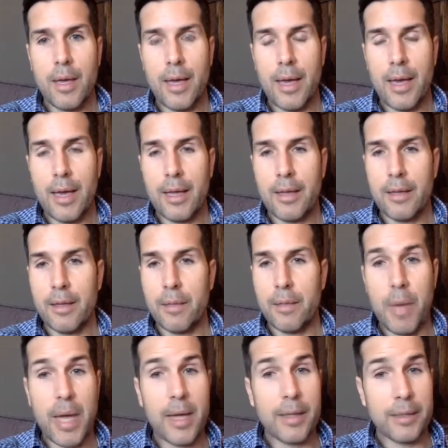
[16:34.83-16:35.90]
And the
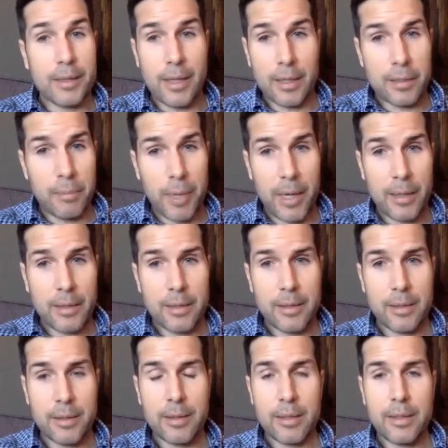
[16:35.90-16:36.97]
main suspect
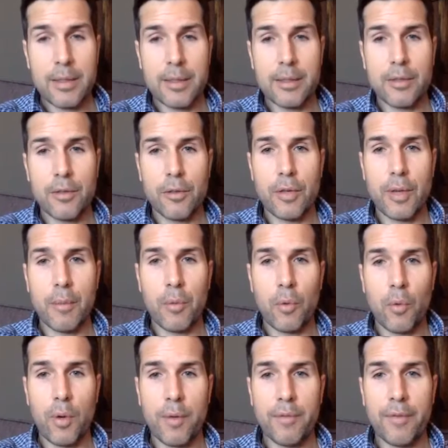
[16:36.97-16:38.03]
is her
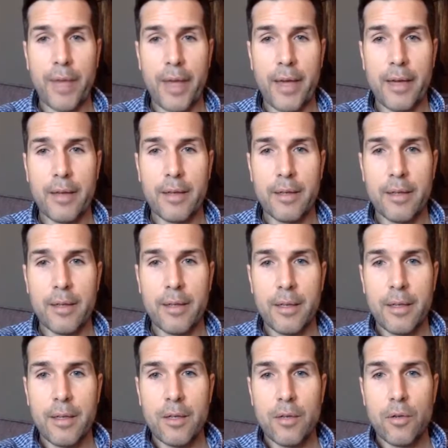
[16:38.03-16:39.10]
#1 fan,
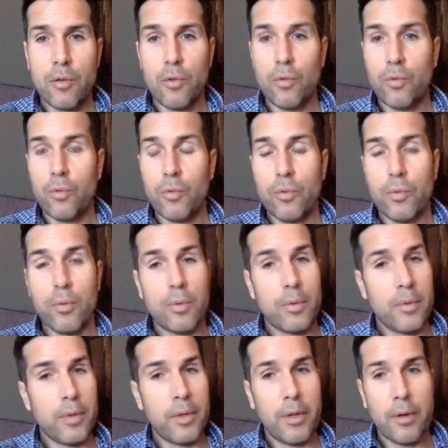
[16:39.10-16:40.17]
who
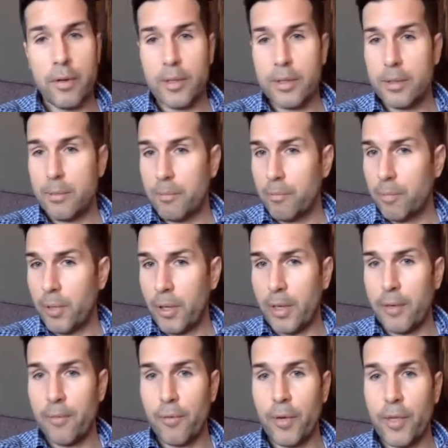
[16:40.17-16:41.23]
there is plenty
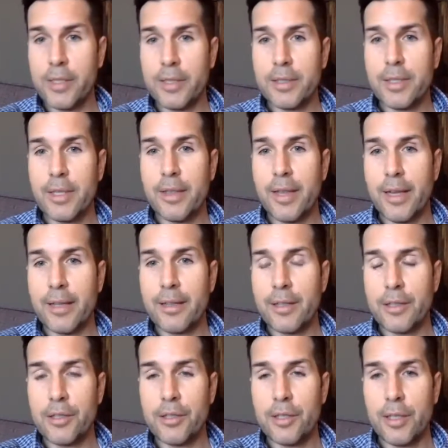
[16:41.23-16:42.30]
of reason to think
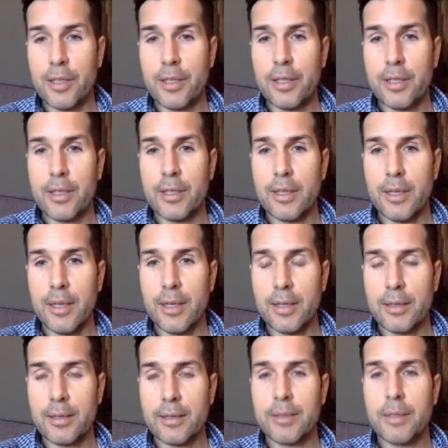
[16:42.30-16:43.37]
that she
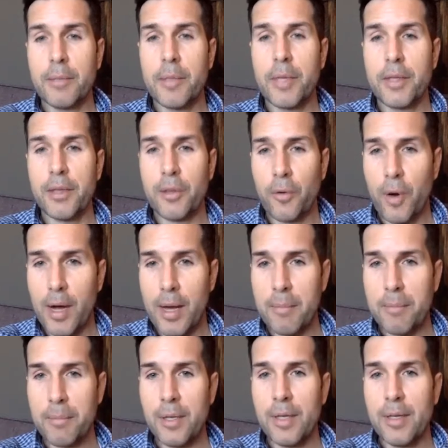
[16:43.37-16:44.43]
committed the
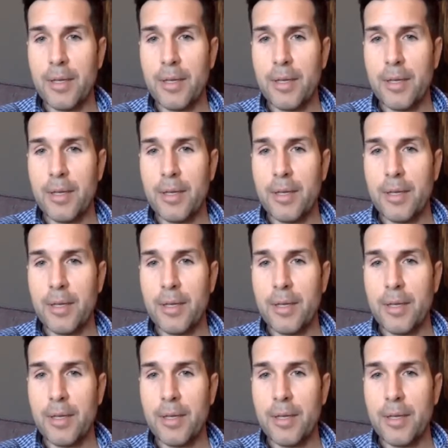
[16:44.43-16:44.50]
crime.